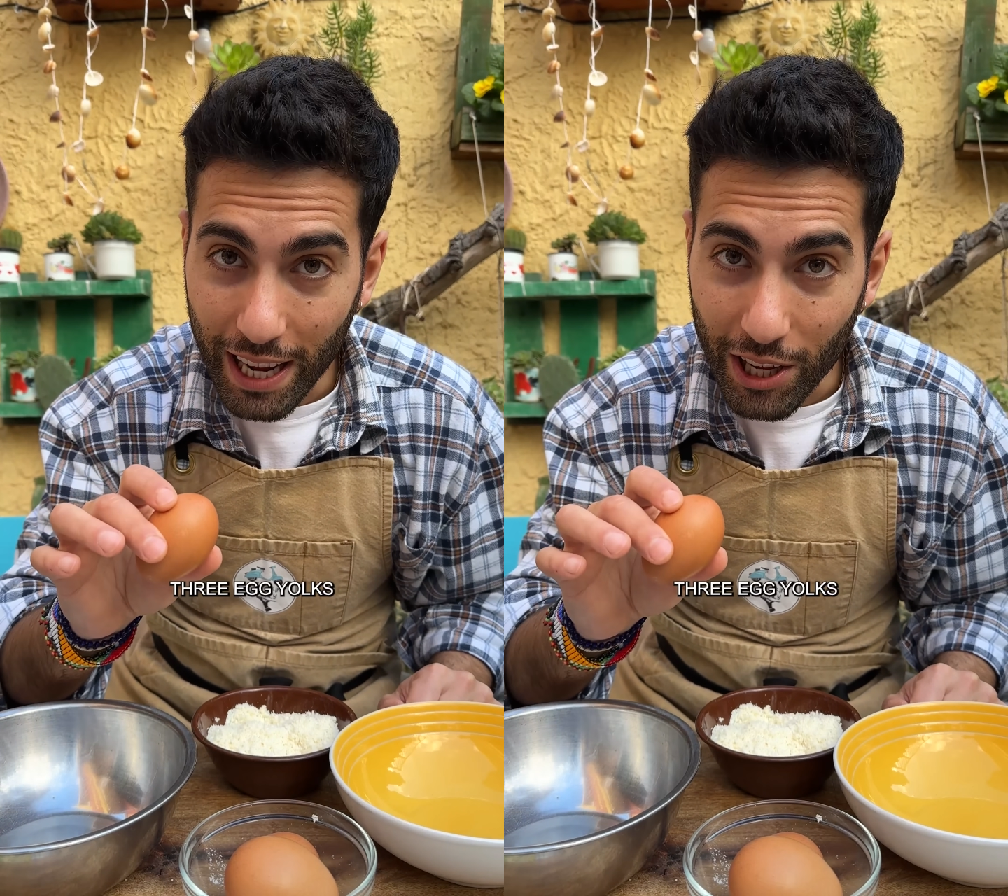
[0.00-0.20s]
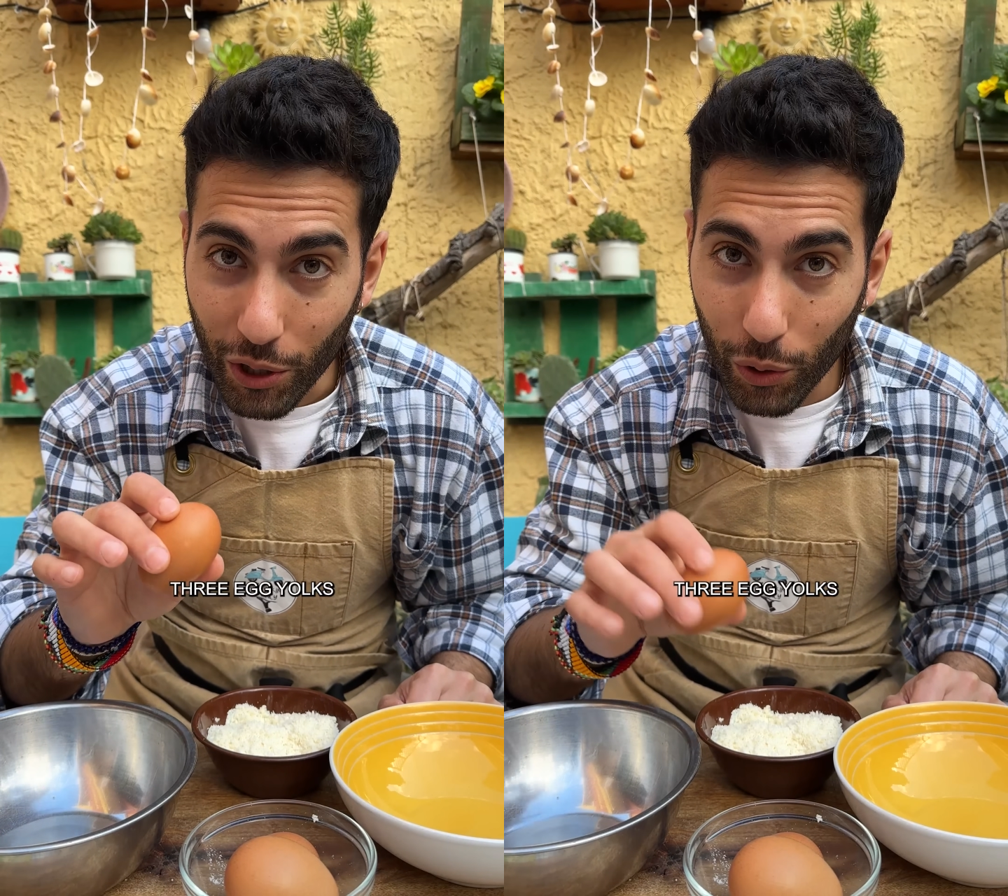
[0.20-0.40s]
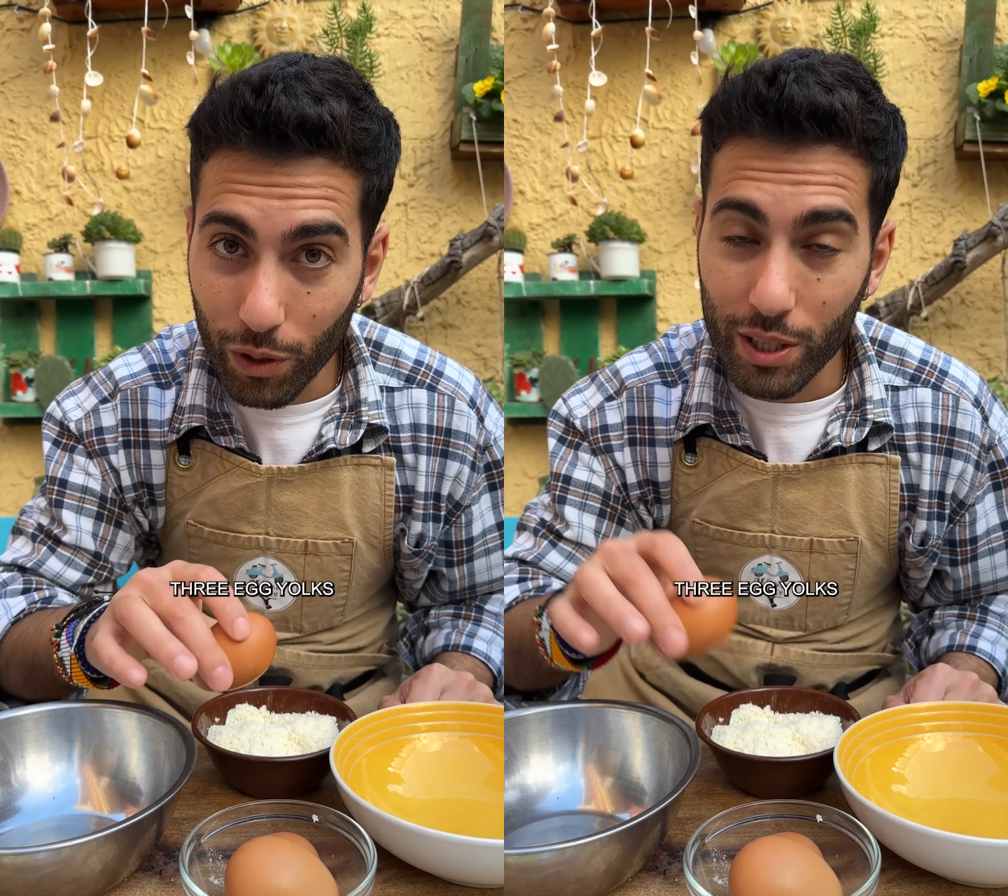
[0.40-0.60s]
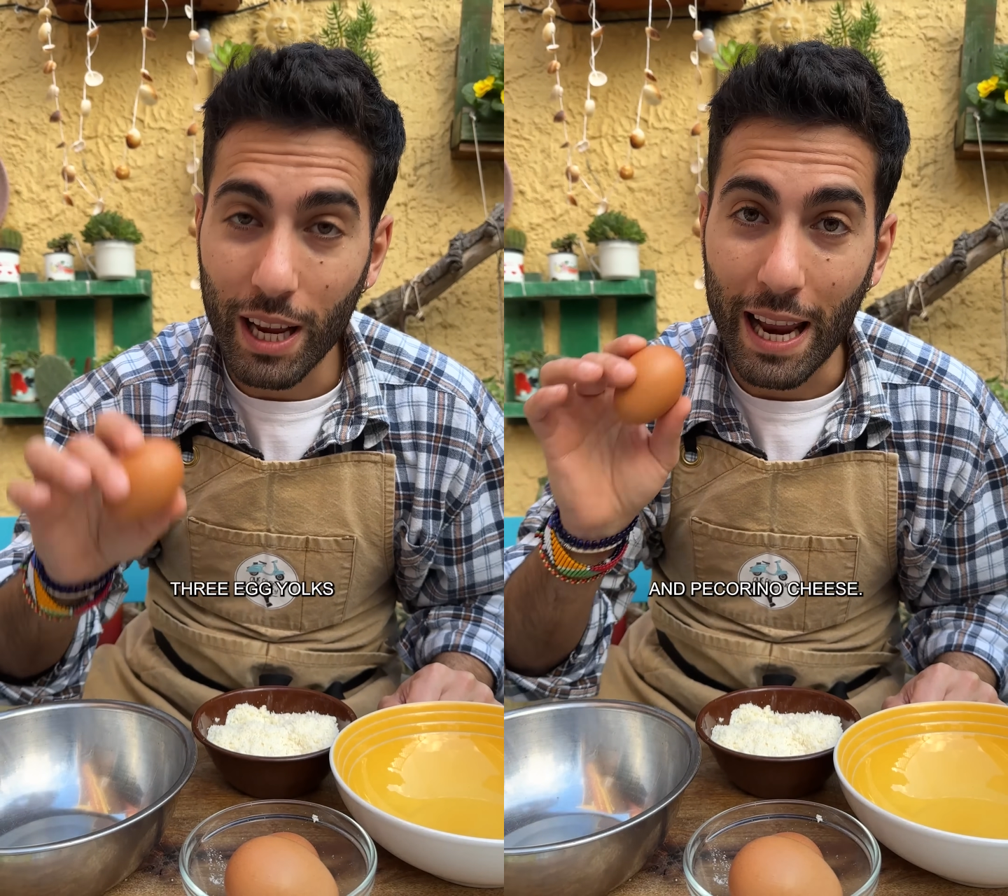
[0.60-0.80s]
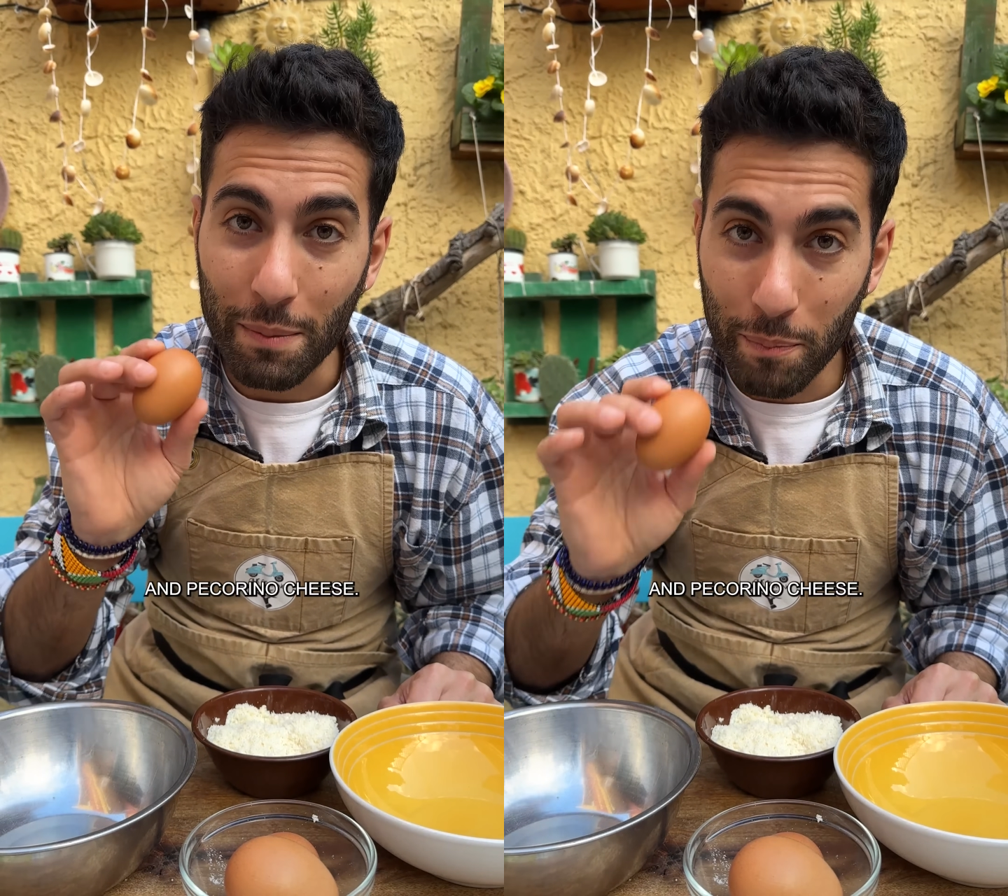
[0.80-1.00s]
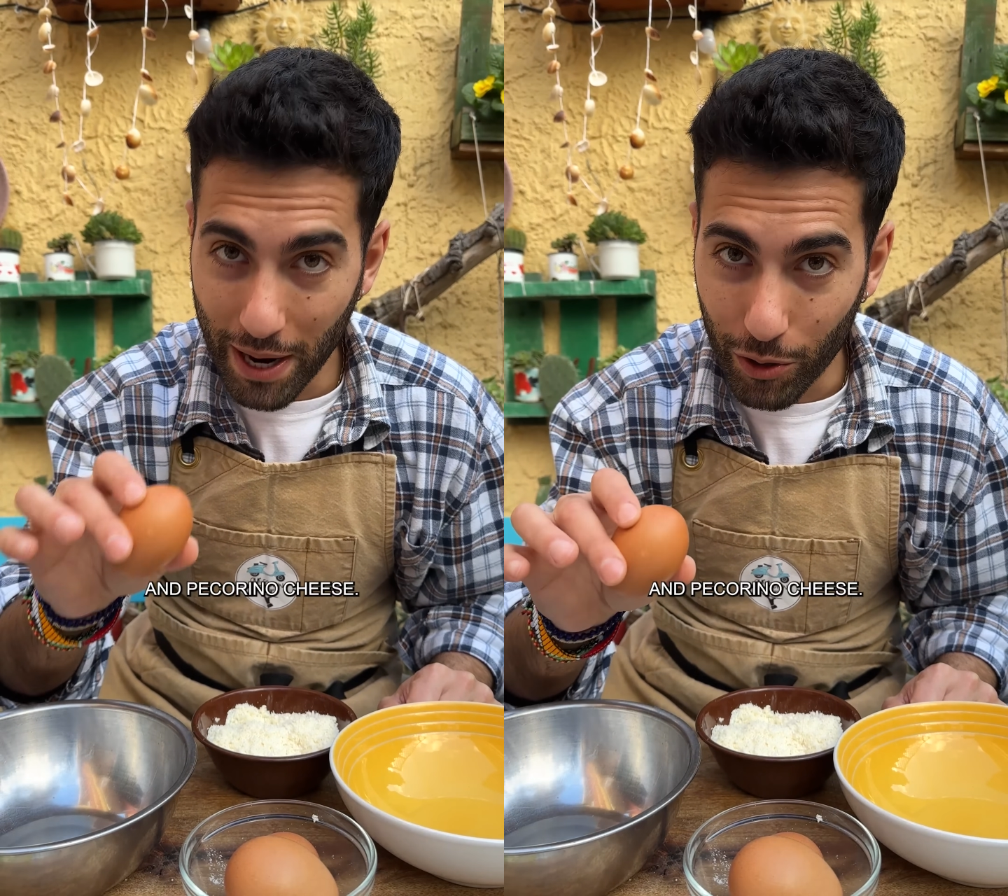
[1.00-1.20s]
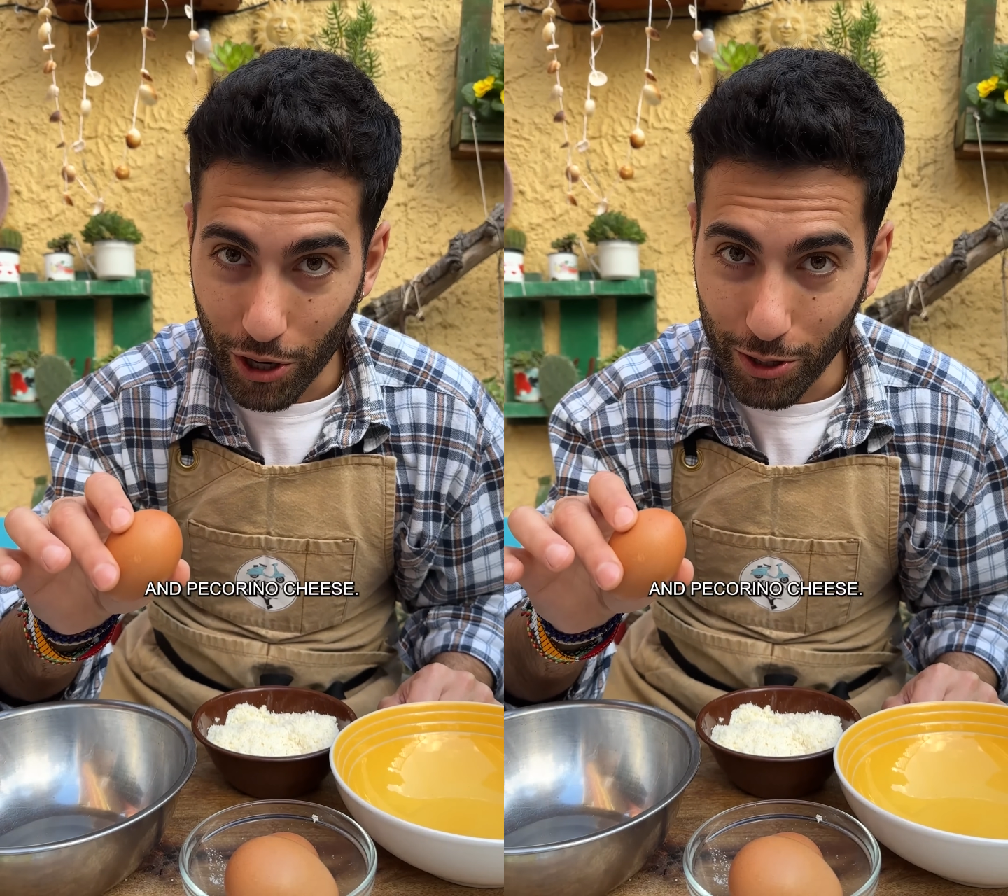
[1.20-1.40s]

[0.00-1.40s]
egg yolks and pecorino